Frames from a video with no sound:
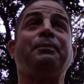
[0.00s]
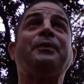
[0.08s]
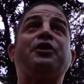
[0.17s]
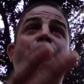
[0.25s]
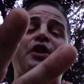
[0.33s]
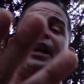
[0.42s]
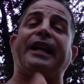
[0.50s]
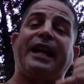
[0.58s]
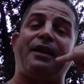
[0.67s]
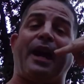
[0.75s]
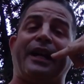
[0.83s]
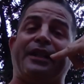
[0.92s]
So then I
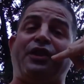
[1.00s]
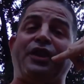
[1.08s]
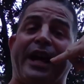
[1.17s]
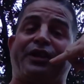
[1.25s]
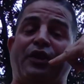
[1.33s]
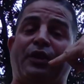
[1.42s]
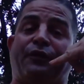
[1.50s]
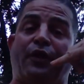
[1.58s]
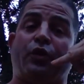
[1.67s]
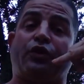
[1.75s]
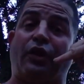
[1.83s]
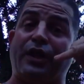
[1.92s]
got the Yaxley on the
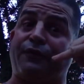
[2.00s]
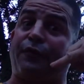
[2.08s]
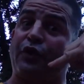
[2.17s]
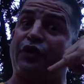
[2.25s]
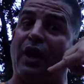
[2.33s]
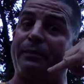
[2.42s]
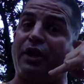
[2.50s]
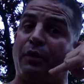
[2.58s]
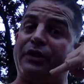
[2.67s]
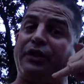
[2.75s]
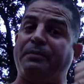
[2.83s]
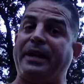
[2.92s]
phone. So this is the first time he
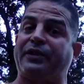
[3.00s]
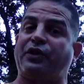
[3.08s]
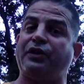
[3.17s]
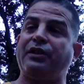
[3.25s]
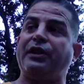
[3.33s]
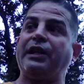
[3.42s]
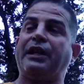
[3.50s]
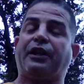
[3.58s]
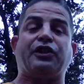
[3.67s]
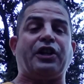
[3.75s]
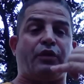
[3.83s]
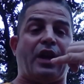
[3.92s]
agreed to the match.
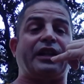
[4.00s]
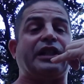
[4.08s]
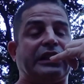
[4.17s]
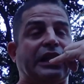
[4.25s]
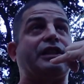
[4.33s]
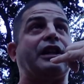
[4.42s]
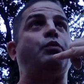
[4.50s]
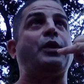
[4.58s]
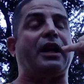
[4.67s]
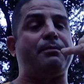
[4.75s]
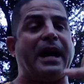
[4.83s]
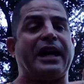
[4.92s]
Because he agreed. I says, listen, we
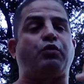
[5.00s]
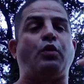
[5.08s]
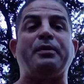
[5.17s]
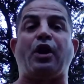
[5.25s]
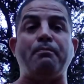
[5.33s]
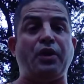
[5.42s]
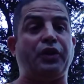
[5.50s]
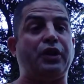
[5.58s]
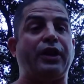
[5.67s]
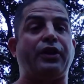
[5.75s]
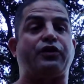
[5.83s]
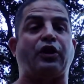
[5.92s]
got a match. We'll become
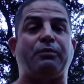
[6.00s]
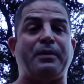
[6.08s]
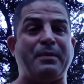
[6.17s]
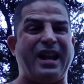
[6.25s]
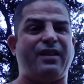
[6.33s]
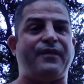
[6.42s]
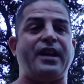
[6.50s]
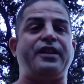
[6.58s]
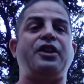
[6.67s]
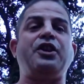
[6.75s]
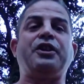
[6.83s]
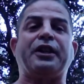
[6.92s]
millionaires. It's going to be a main event.
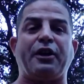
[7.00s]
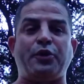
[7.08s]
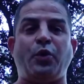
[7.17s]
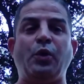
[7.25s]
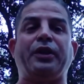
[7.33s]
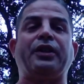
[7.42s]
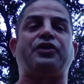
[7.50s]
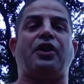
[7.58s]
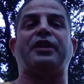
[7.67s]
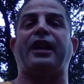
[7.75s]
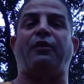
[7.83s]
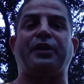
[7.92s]
Get other hooligans
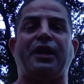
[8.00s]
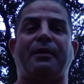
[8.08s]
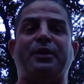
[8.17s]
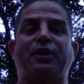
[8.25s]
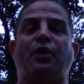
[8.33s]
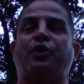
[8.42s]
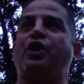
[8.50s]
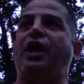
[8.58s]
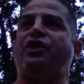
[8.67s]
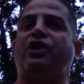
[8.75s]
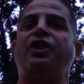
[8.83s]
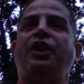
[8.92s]
on it. I already got him in
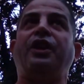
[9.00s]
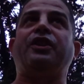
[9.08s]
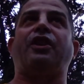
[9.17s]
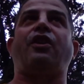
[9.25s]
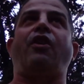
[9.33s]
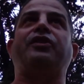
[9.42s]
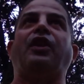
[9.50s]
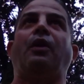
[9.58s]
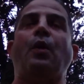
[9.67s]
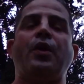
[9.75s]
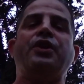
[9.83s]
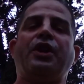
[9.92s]
negotiation. He said, all right,
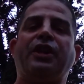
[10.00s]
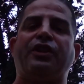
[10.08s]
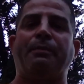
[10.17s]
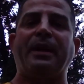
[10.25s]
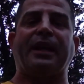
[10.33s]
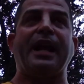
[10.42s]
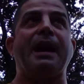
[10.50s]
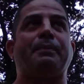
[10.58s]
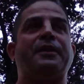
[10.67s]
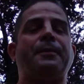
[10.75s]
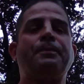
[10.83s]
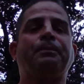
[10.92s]
Doughboy. He said, make it
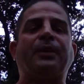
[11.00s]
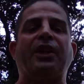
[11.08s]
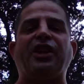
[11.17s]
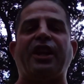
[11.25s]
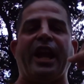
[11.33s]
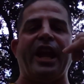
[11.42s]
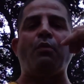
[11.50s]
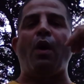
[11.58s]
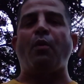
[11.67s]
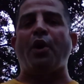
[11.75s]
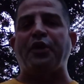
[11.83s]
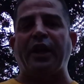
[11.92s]
happen. He said, hey, one
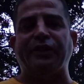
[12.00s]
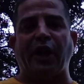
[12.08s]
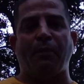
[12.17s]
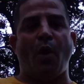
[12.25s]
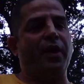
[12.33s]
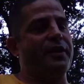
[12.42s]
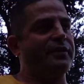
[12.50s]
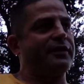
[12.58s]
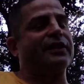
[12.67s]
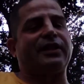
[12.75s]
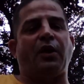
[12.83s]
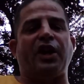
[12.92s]
more thing, Doughboy. I
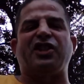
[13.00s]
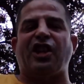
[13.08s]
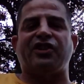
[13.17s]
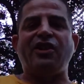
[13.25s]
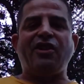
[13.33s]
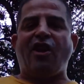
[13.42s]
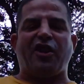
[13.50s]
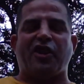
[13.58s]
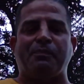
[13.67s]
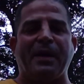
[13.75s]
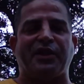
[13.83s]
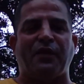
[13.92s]
said, what? He says, I'm going to
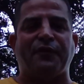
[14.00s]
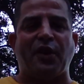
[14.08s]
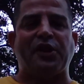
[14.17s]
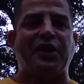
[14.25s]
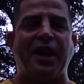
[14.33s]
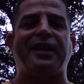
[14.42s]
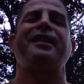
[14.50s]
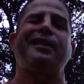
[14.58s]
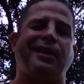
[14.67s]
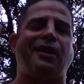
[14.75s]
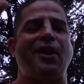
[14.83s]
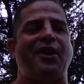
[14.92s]
smash your fucking head in. I
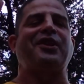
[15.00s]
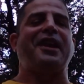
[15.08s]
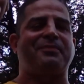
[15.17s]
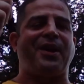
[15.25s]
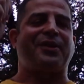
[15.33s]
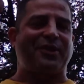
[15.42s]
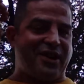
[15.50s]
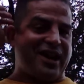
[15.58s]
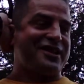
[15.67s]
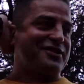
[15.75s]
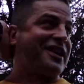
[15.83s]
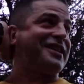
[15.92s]
said, okay, brother.
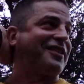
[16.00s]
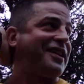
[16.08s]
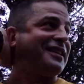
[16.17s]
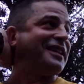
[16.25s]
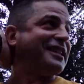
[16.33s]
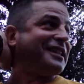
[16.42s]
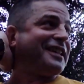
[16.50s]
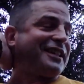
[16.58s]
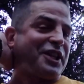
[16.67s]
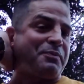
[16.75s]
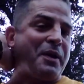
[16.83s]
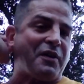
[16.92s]
Great. That's the
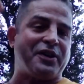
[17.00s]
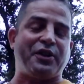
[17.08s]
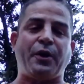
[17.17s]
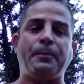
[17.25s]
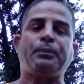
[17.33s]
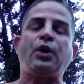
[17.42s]
spirit, you know?